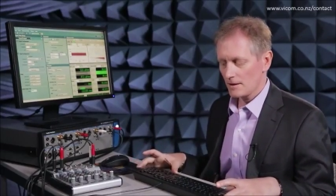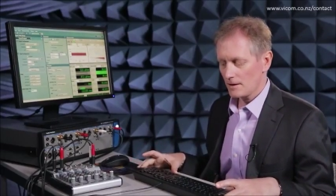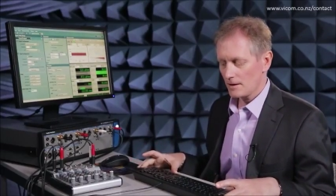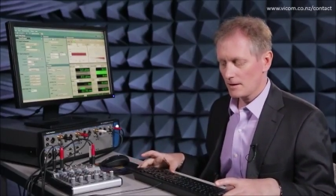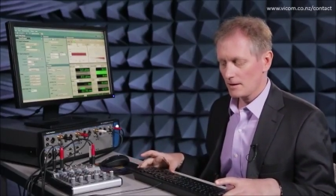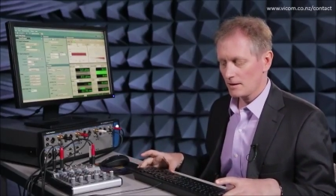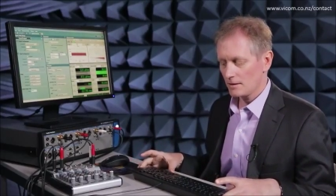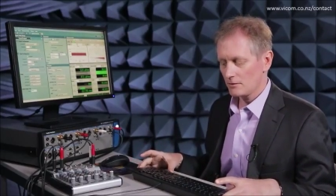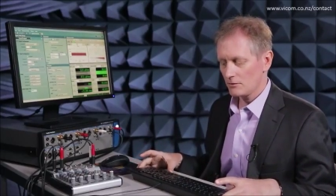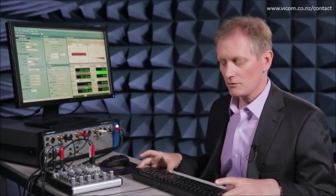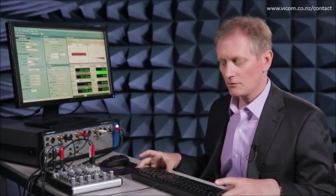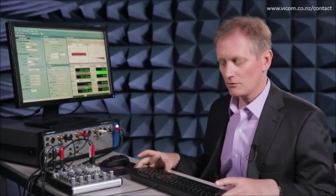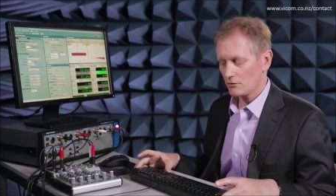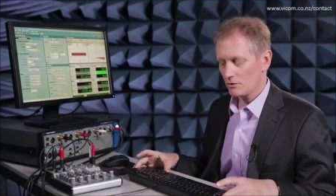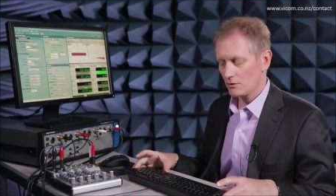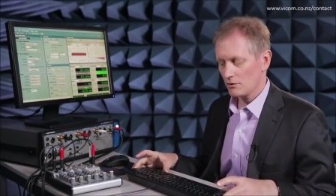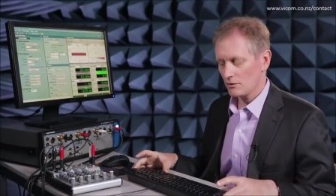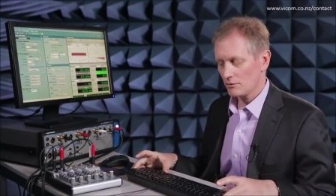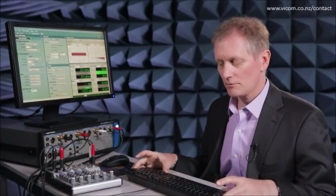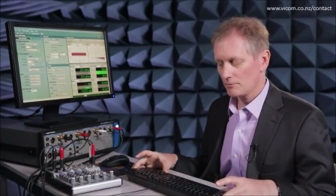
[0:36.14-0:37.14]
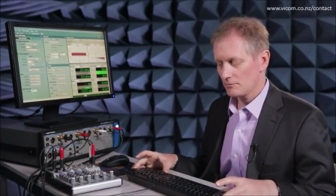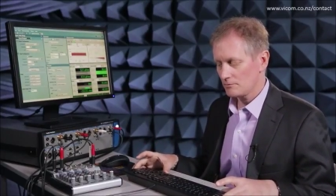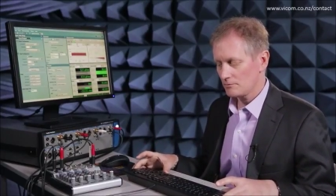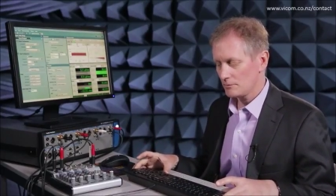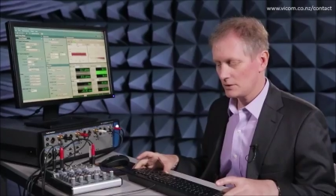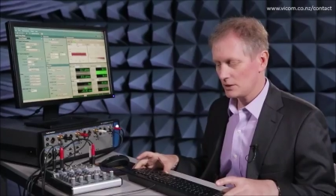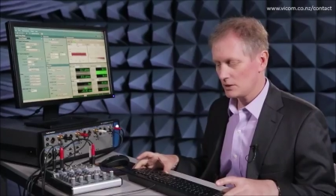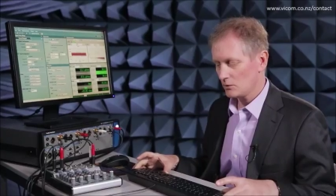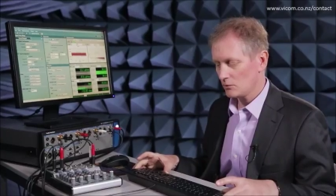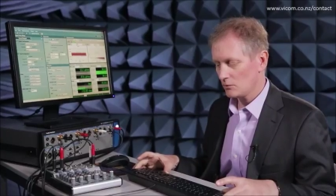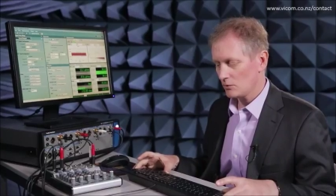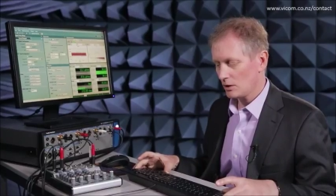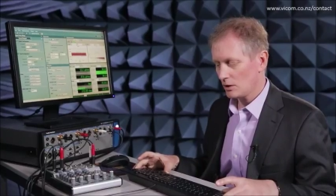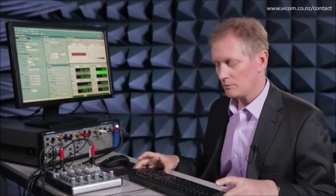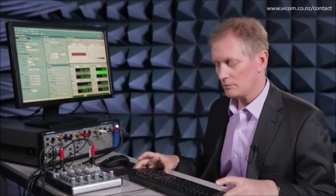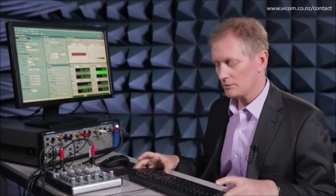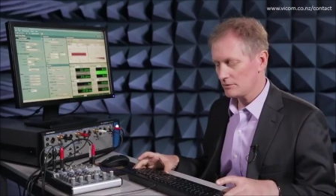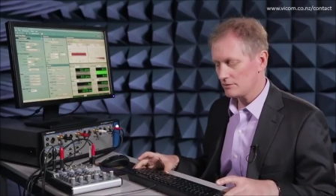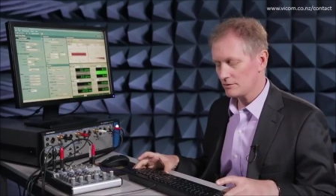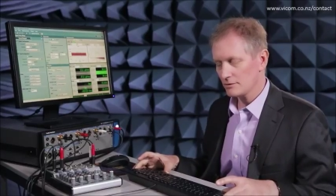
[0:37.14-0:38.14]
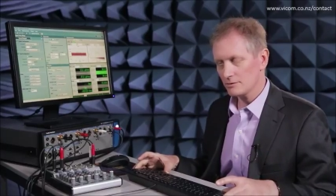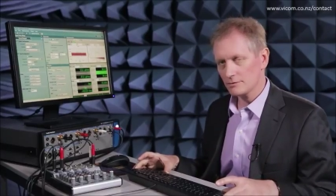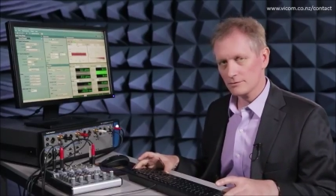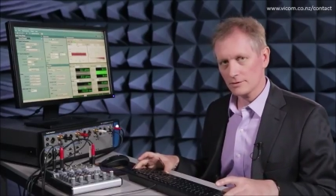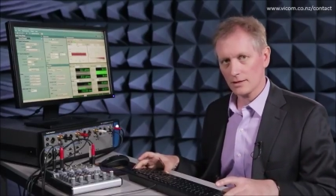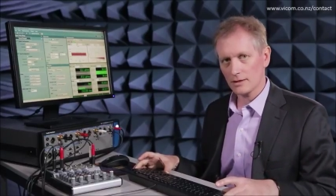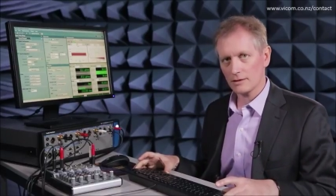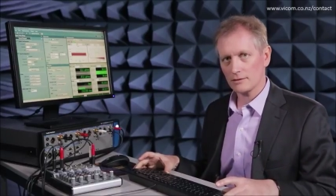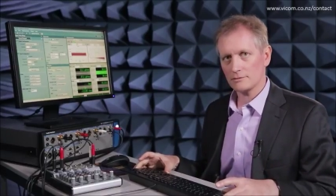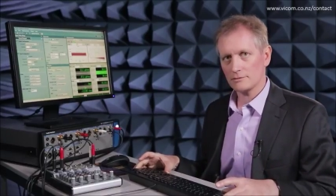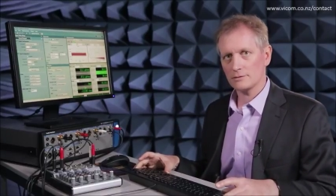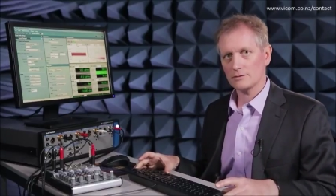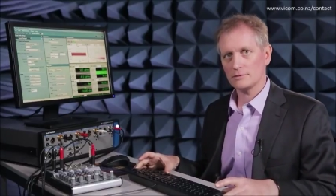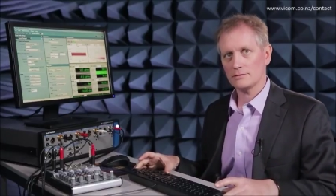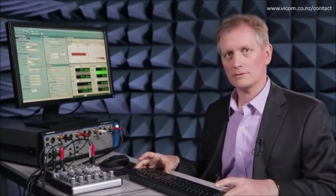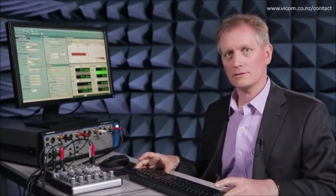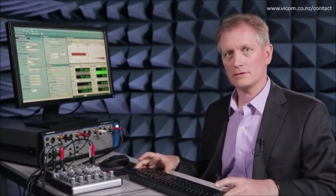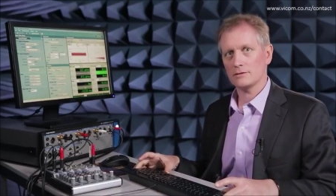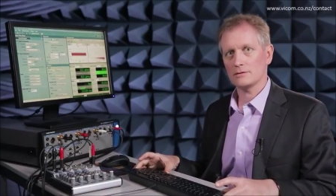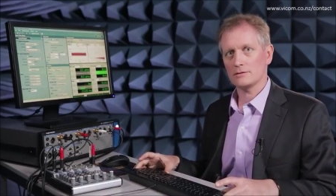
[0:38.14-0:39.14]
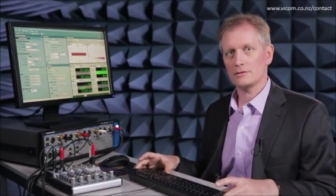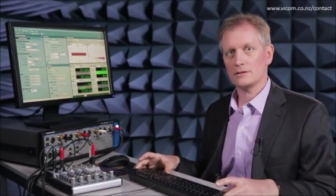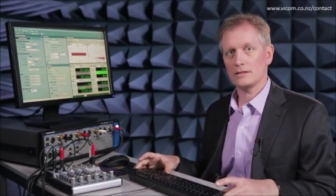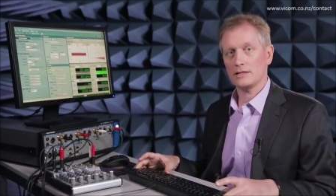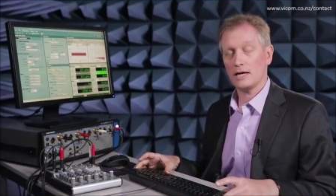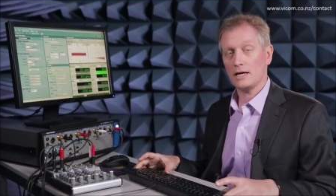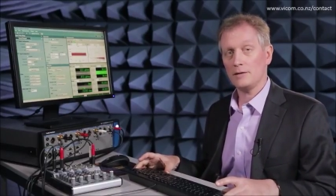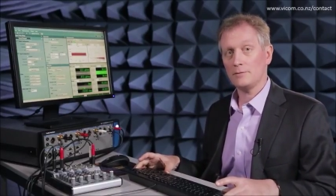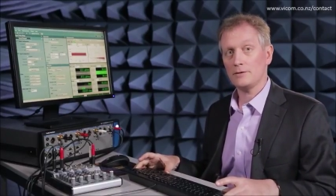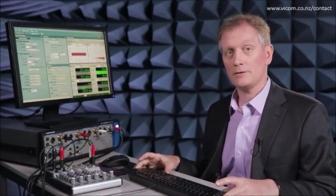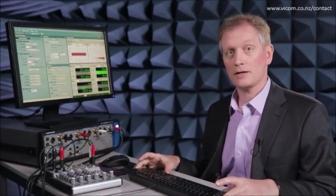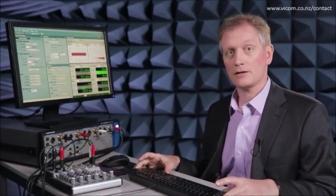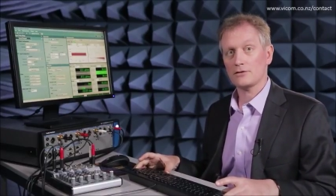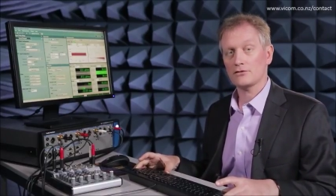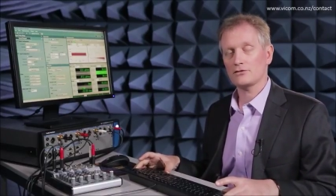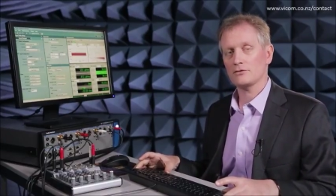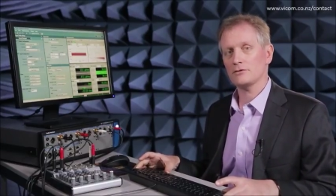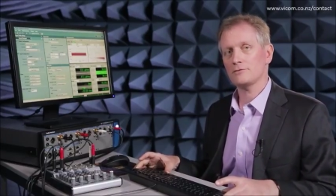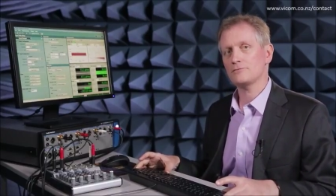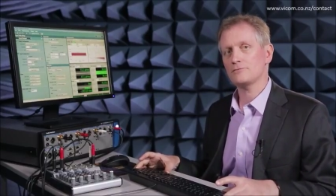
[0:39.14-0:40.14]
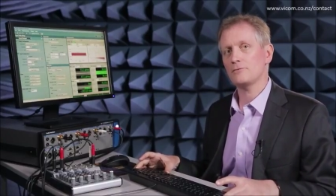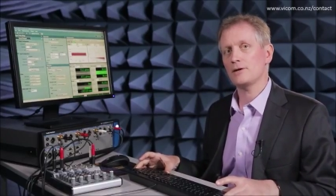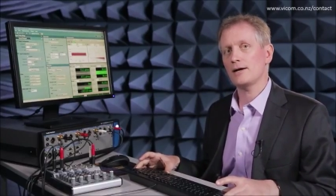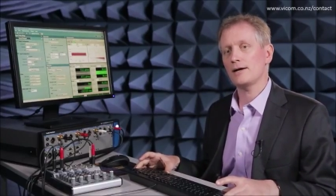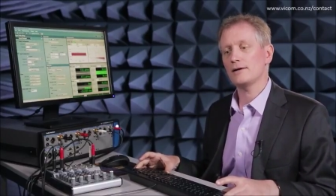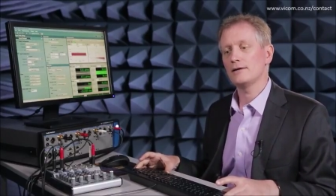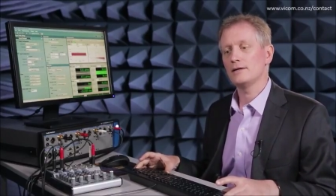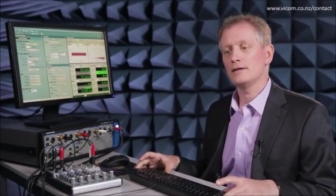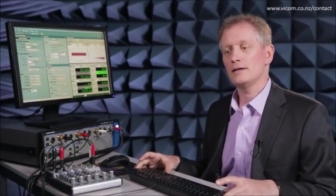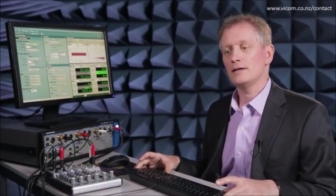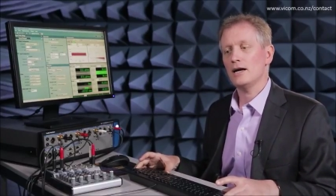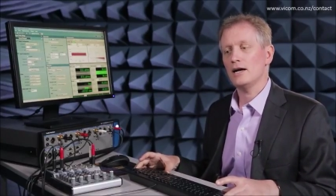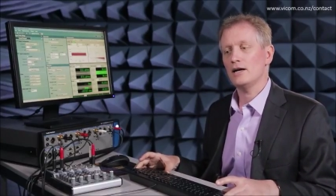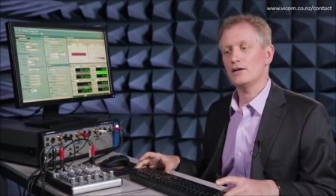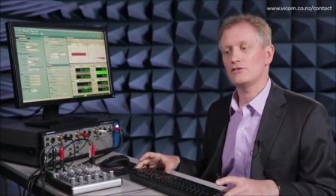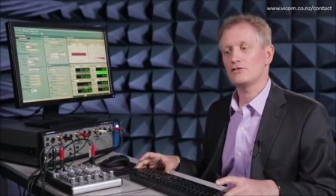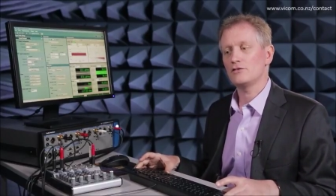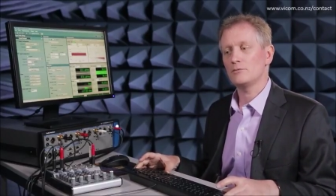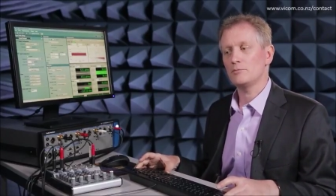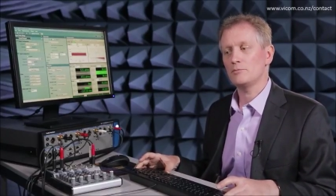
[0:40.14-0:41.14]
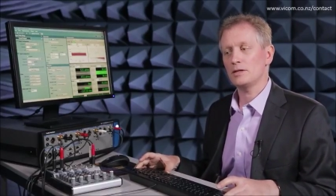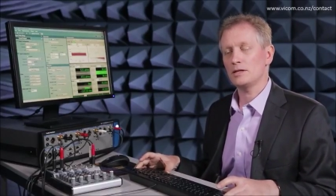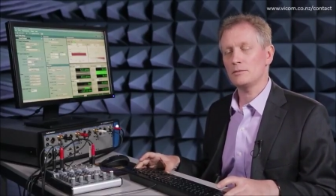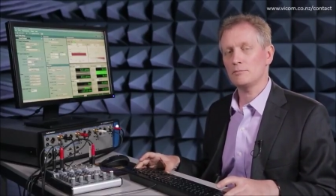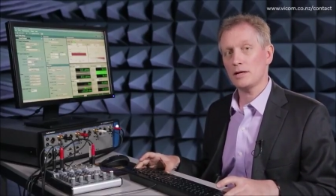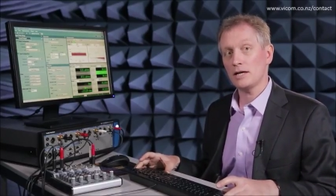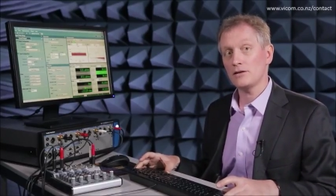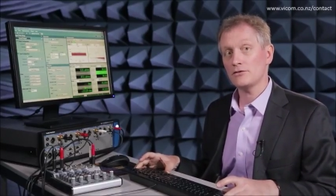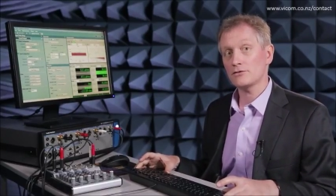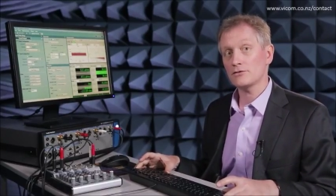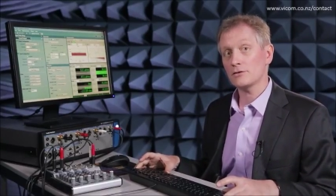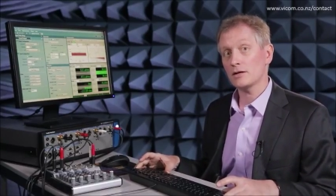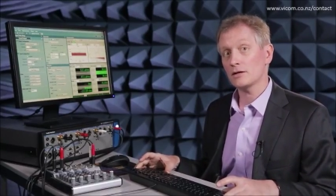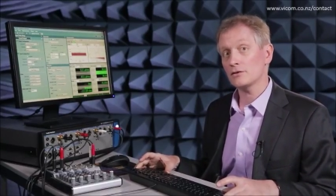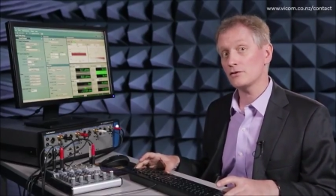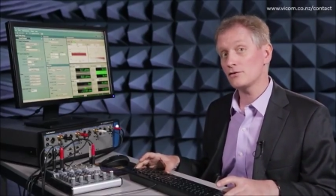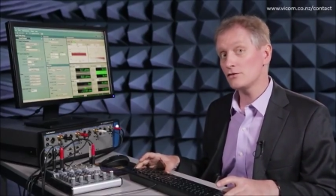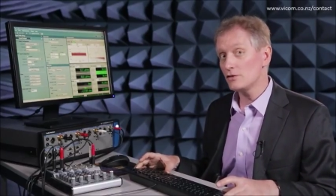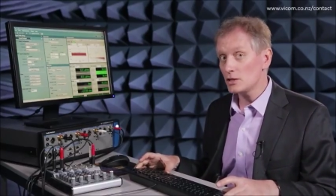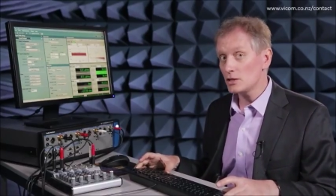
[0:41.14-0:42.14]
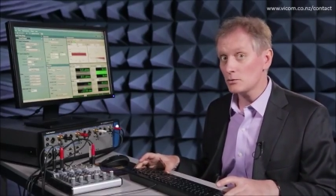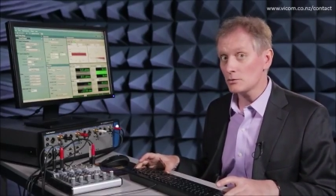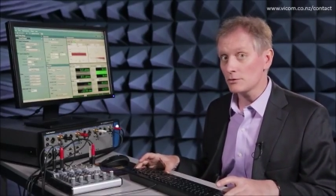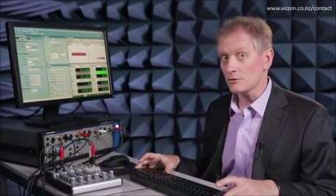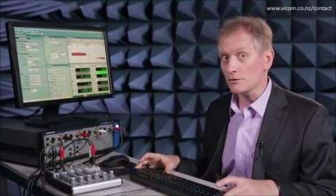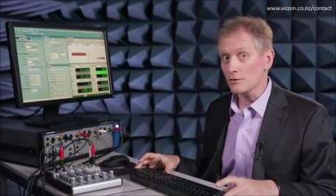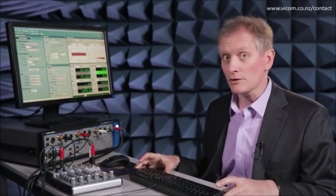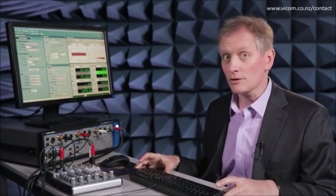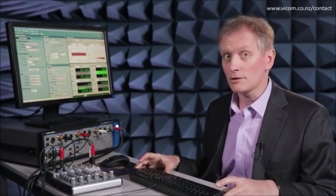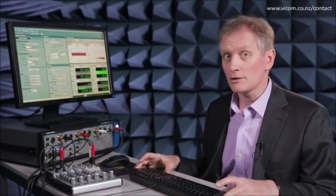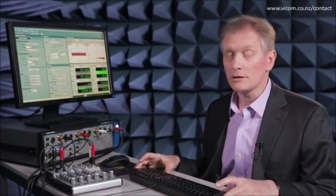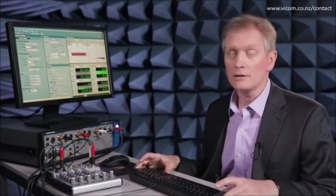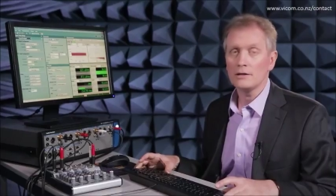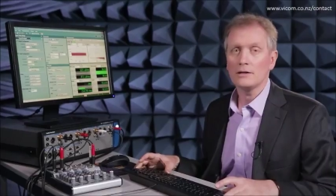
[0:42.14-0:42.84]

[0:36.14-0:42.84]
And up until now, the APx software has been based around a sequencer.